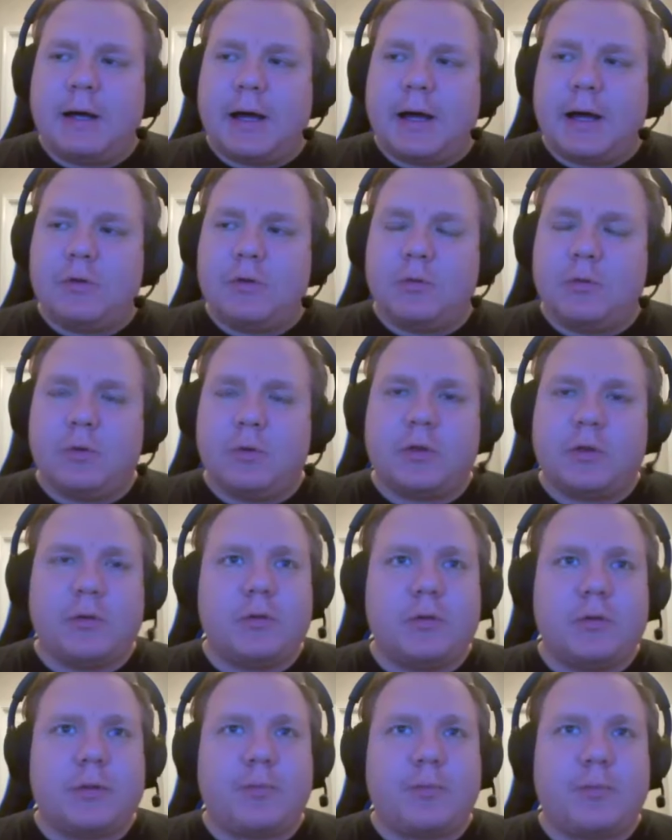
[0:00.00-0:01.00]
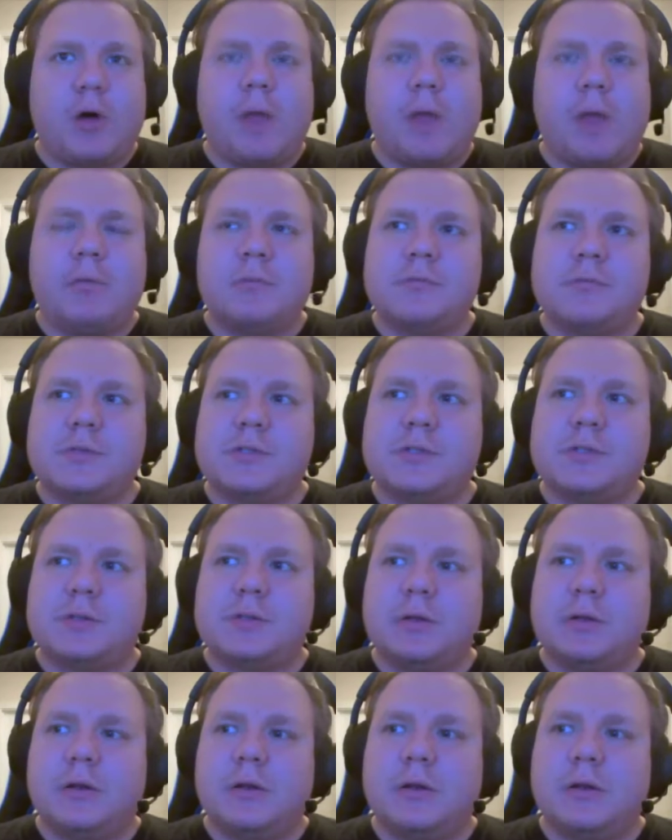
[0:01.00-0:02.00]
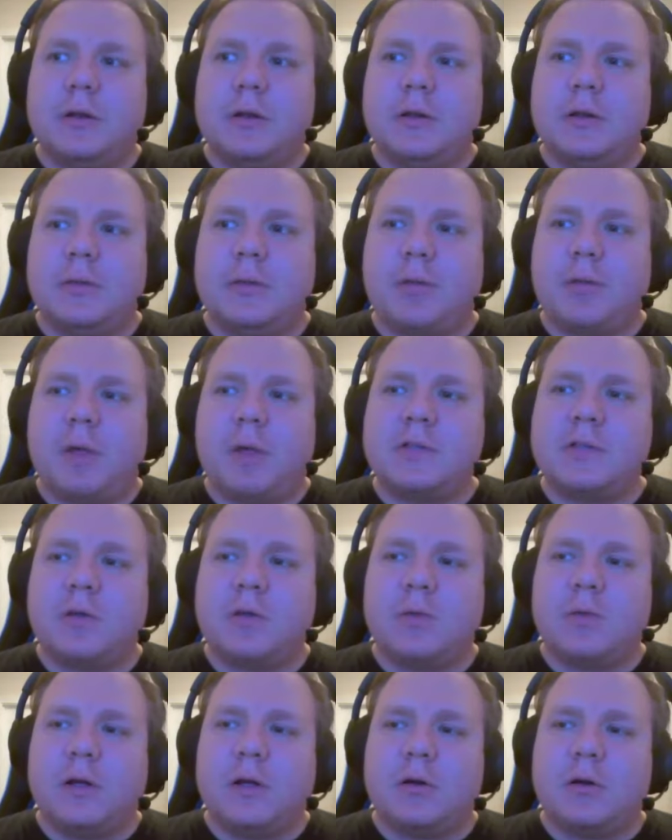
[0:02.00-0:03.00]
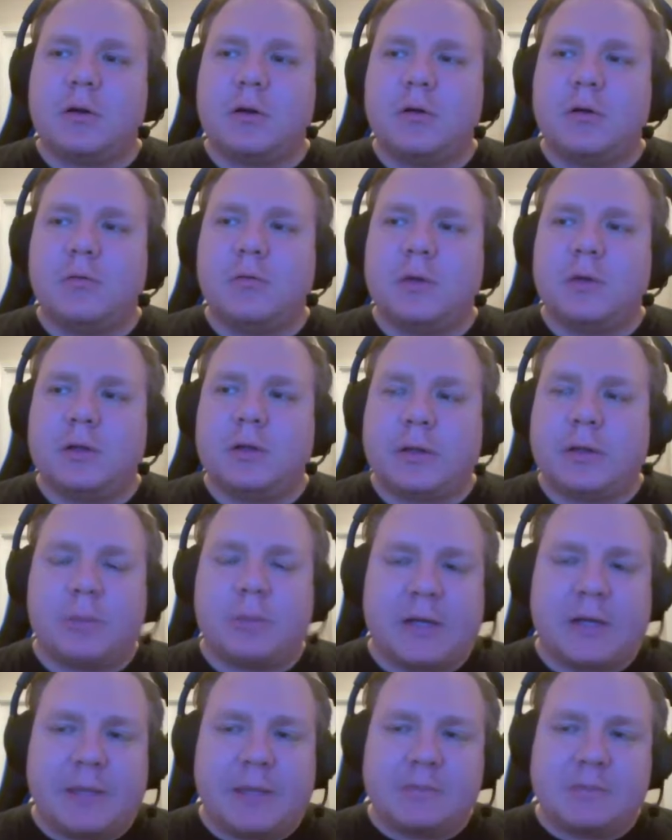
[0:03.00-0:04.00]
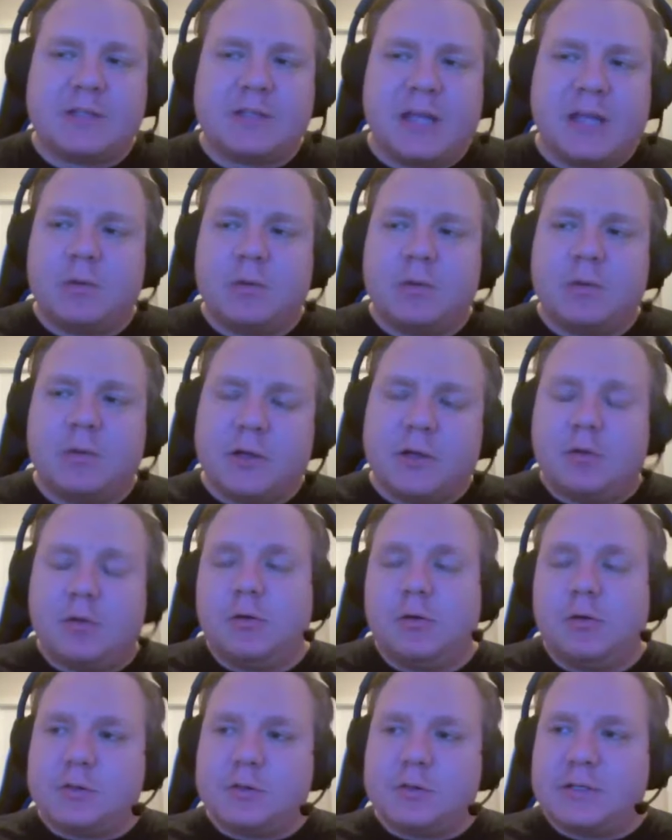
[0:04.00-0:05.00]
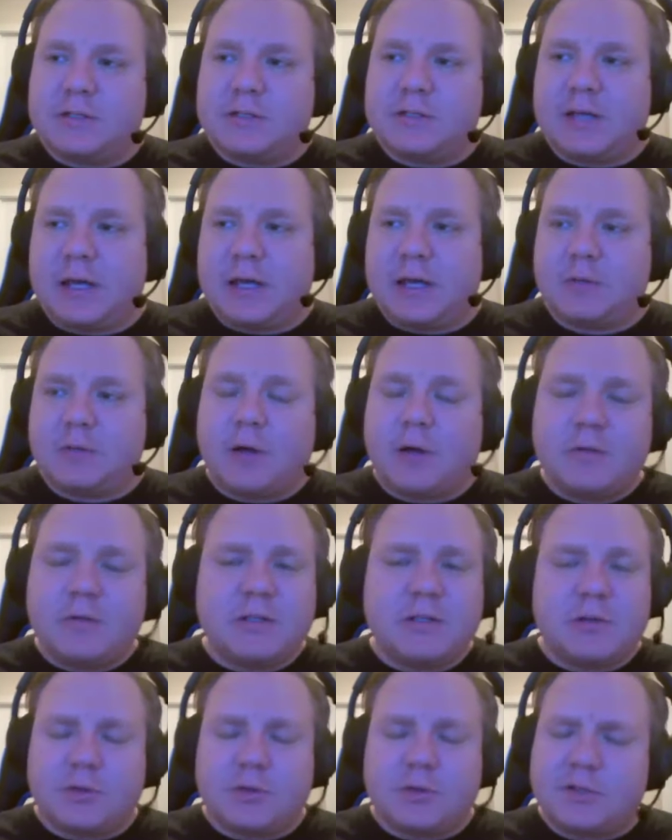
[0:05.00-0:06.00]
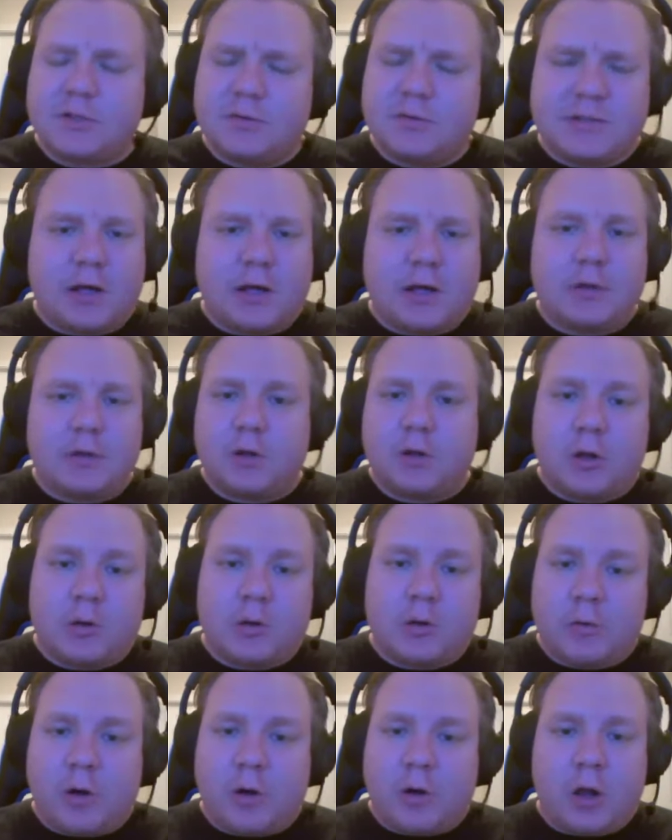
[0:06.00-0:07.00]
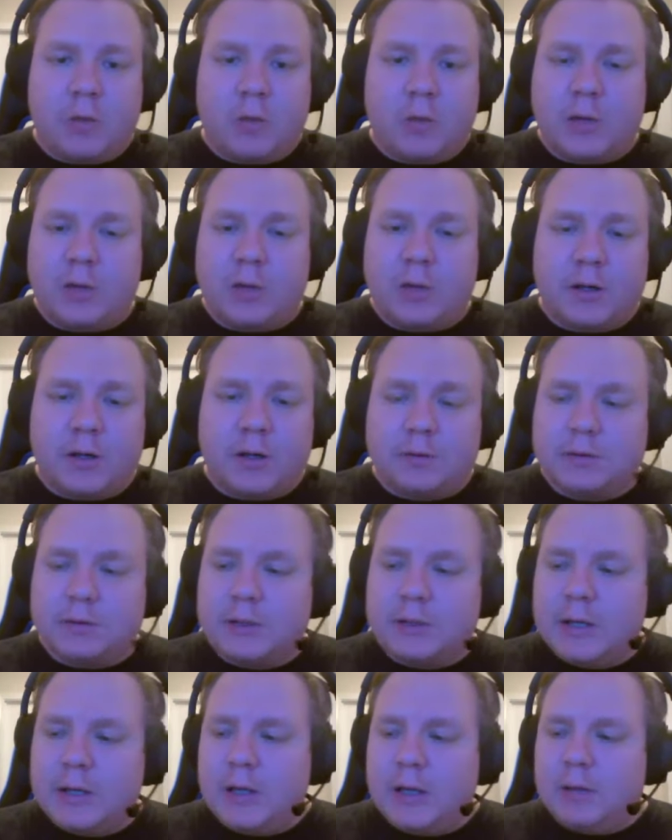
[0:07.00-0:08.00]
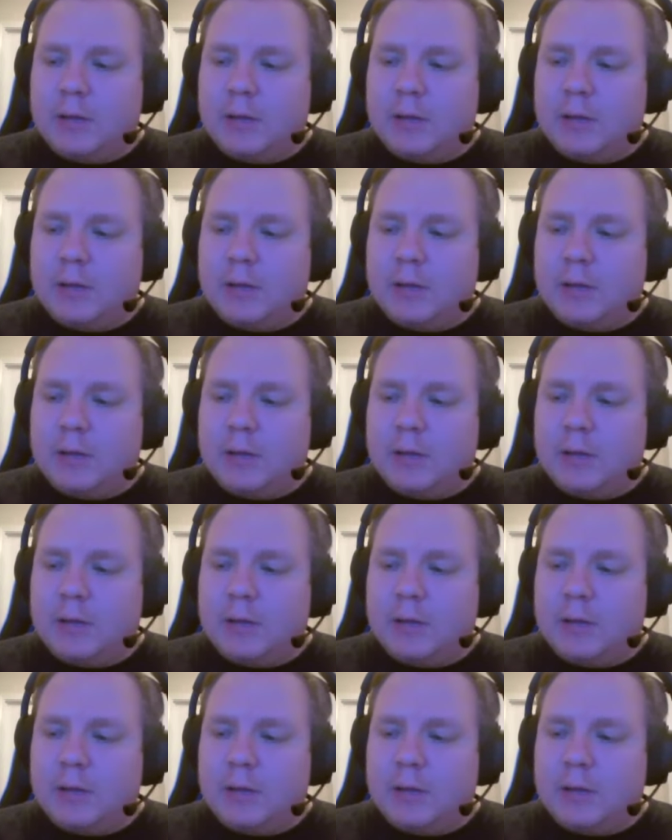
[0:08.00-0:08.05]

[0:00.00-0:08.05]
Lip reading: Well, the problems that that we keep seeing when they do lose these games, obviously they're so talented all the way around.